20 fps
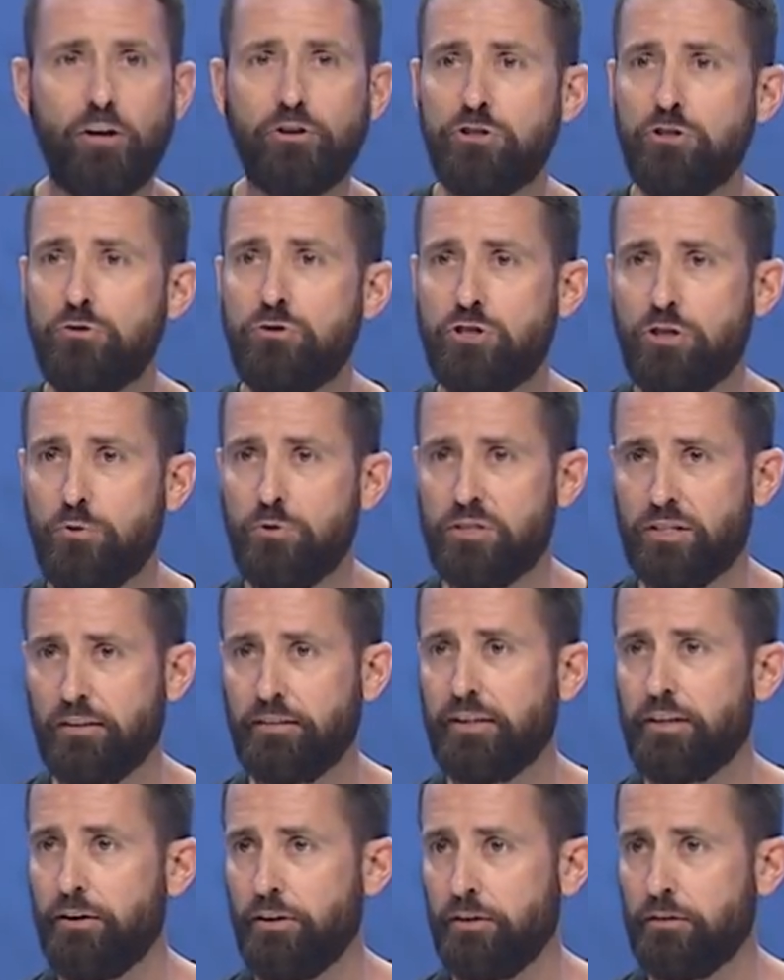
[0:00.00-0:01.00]
I'll use you as a
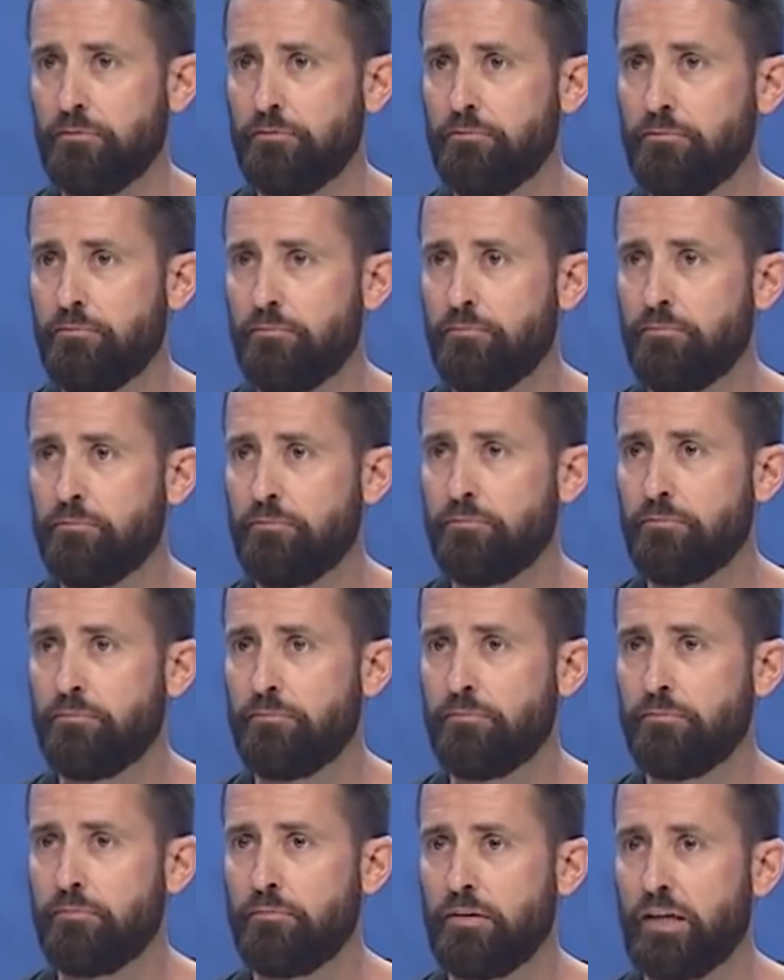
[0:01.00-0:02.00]
leader.
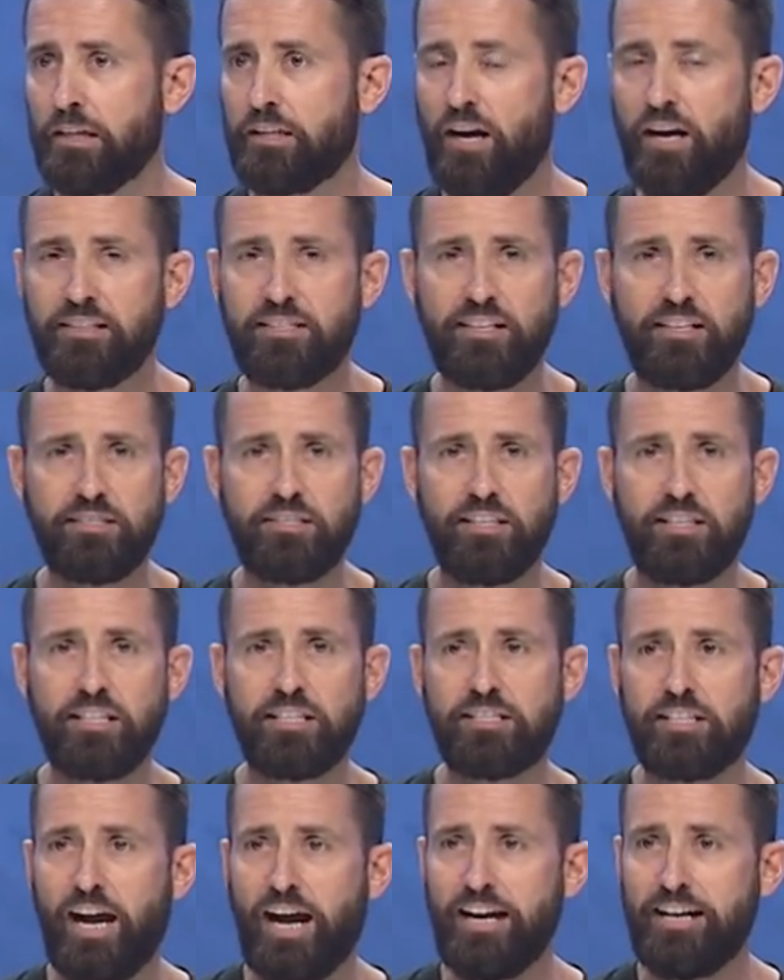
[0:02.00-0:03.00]
God says to
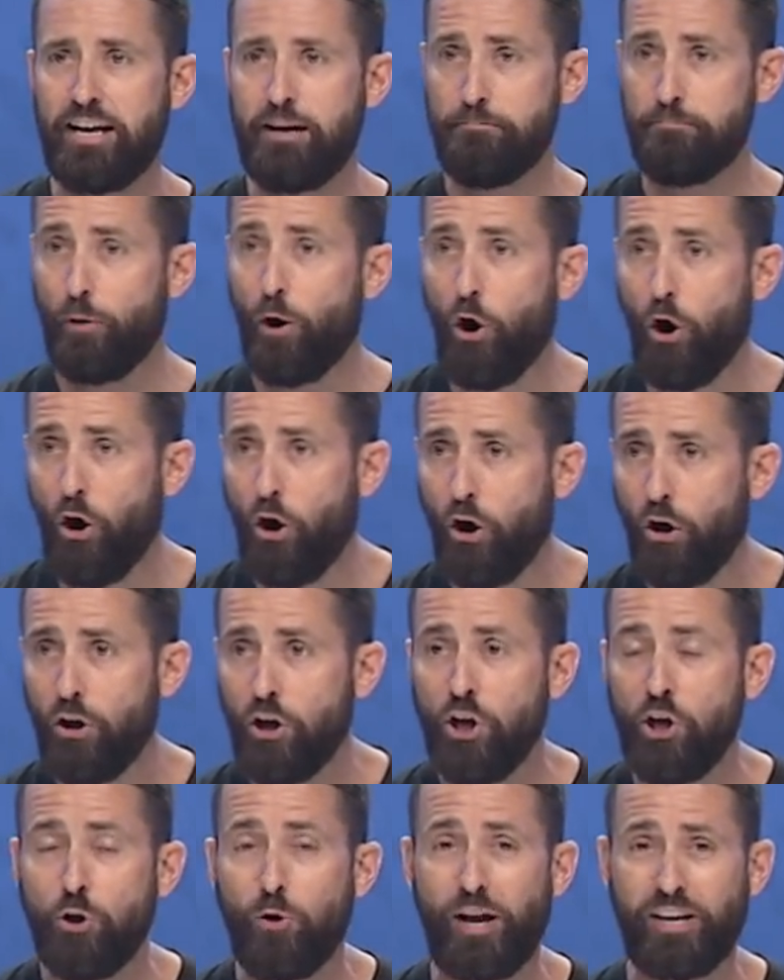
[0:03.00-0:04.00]
this guy named
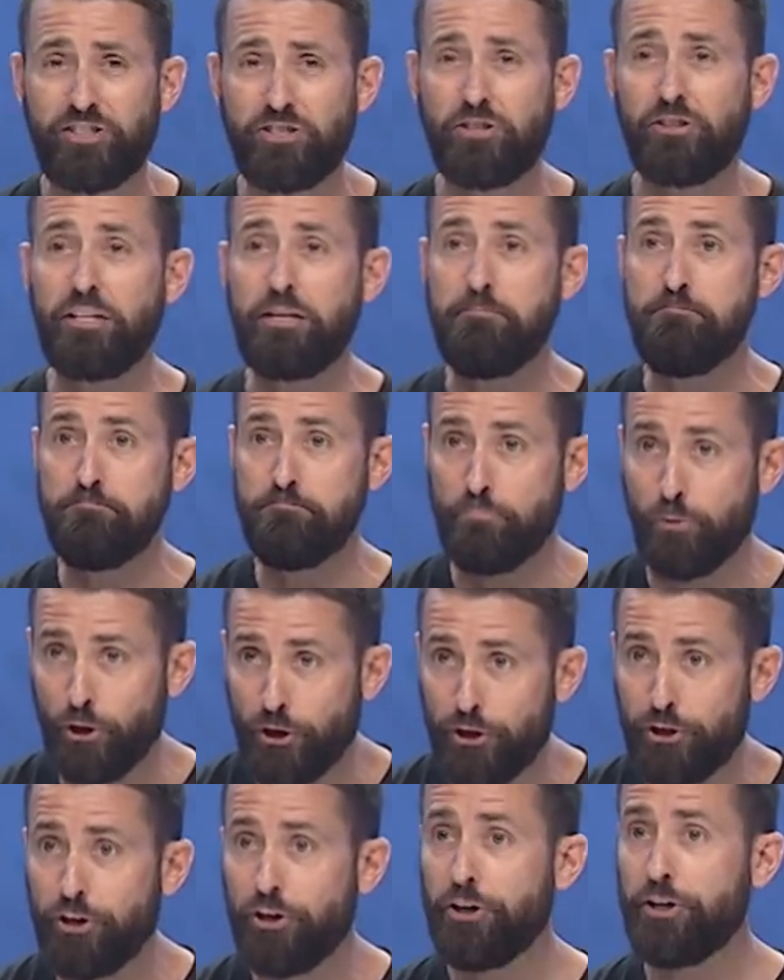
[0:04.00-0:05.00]
Paul, who actually
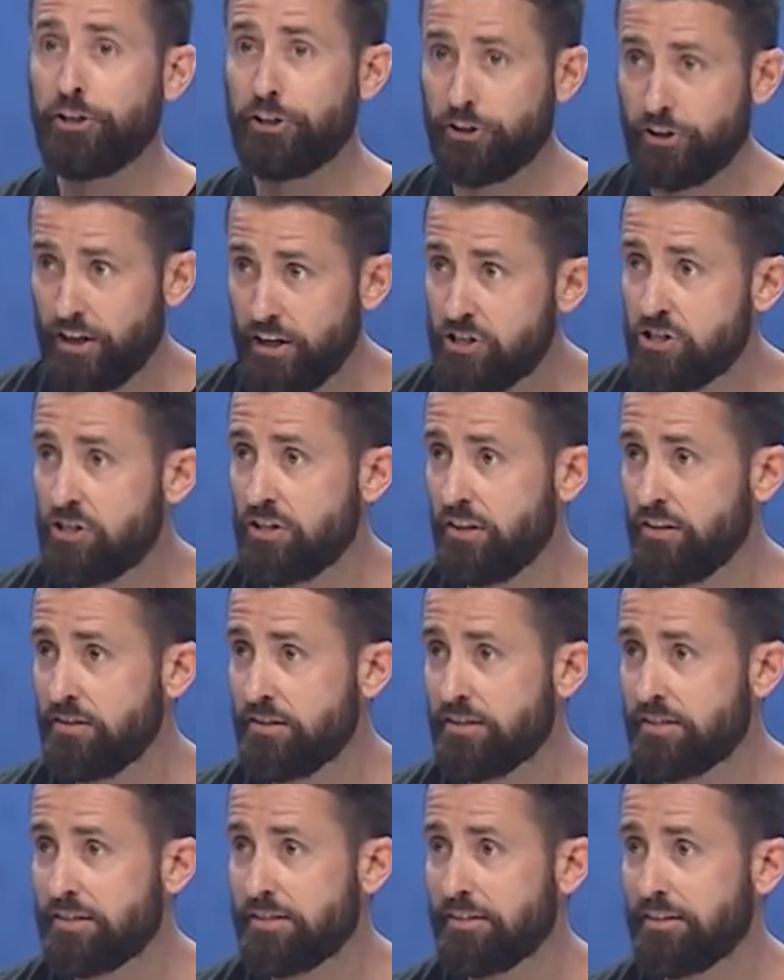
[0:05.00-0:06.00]
murdered
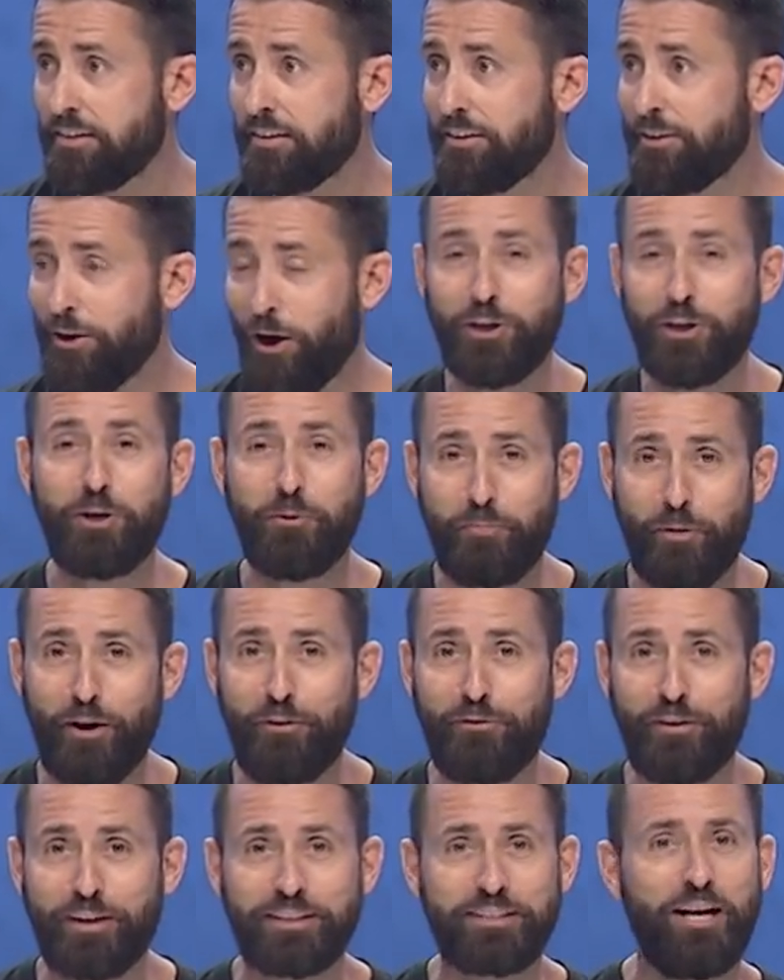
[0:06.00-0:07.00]
Christians, Oh, you're
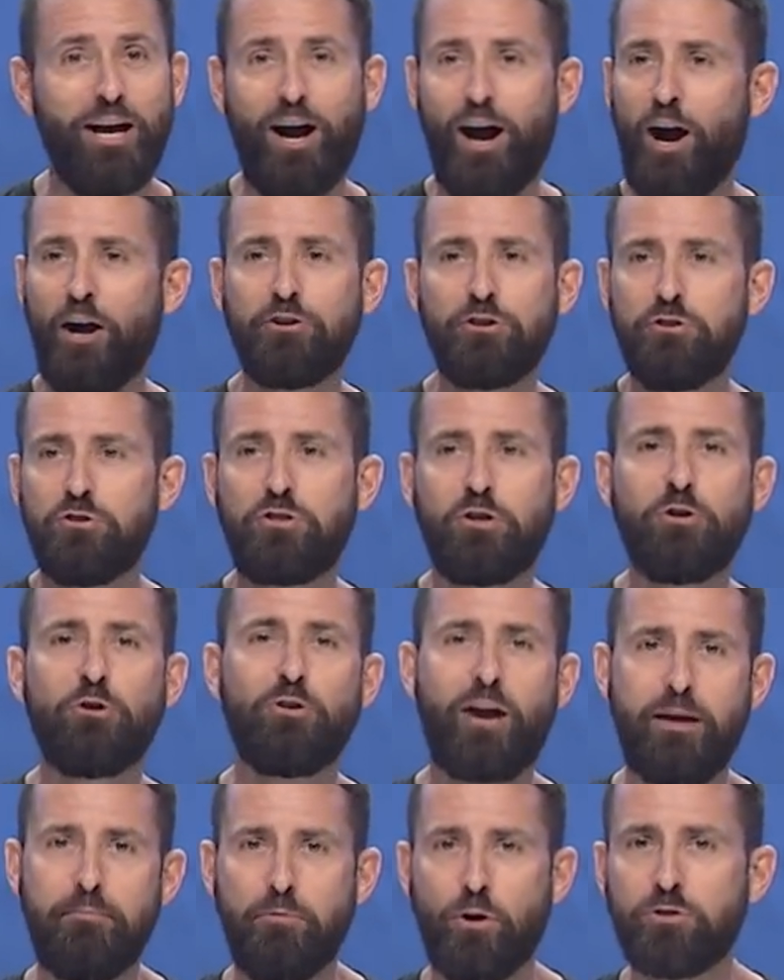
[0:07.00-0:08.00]
perfect. I'll use you to
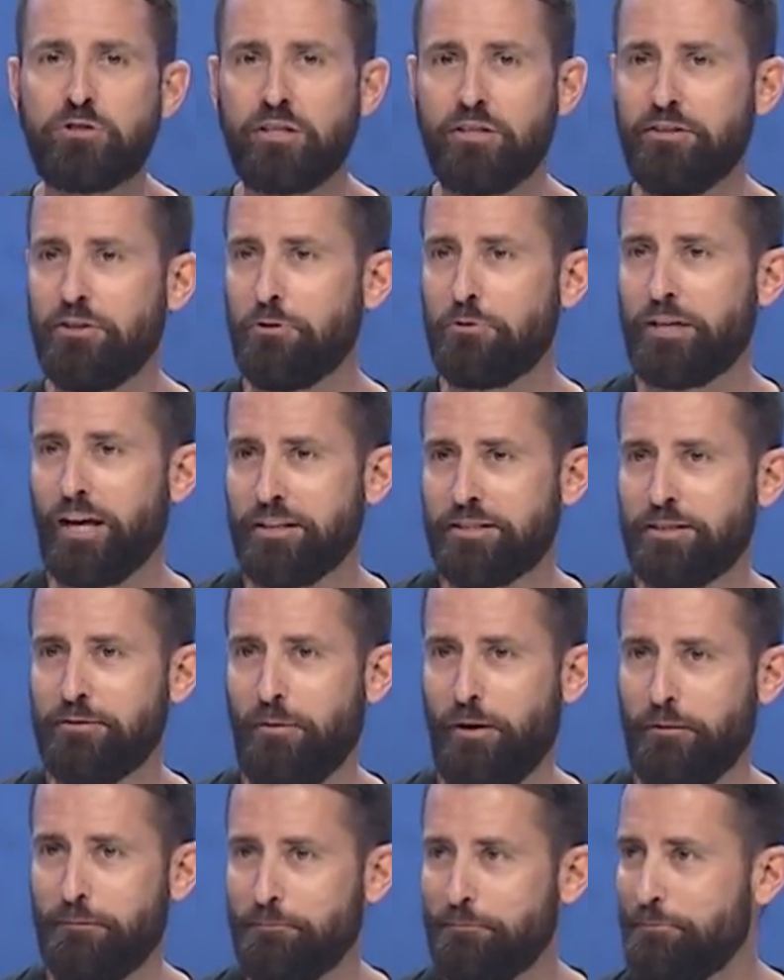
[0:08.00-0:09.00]
write most of the New
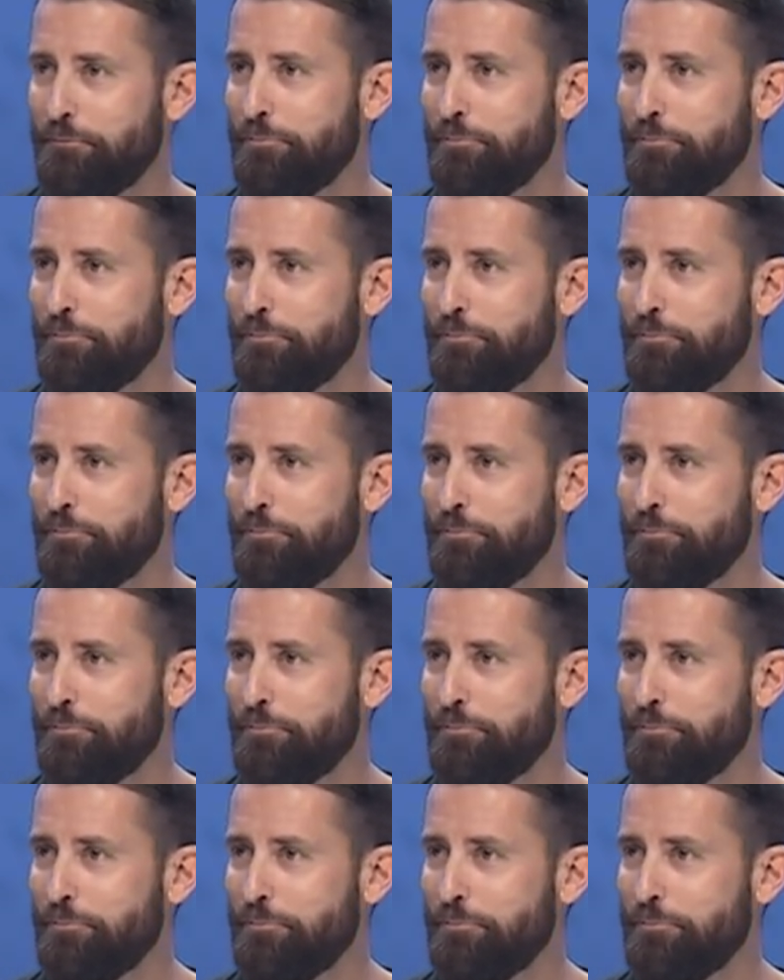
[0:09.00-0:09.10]
Testament.